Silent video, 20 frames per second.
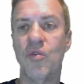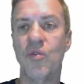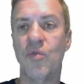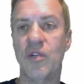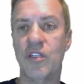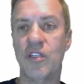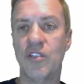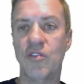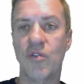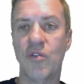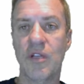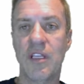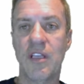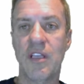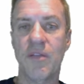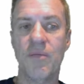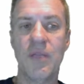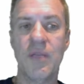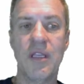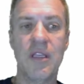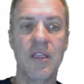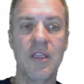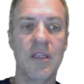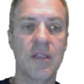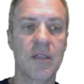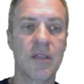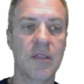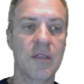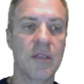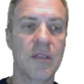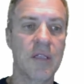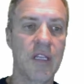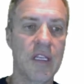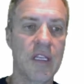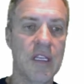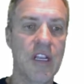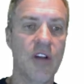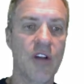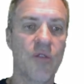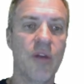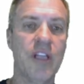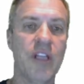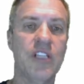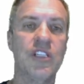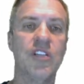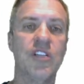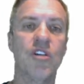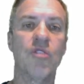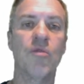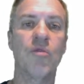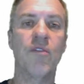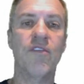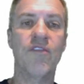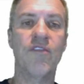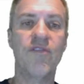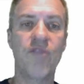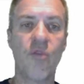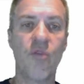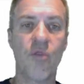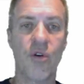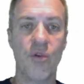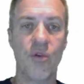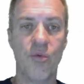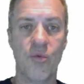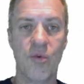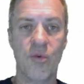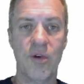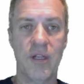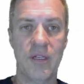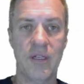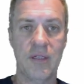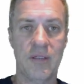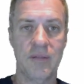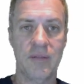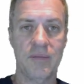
which is going to give me a gear ratio of 4 to 1.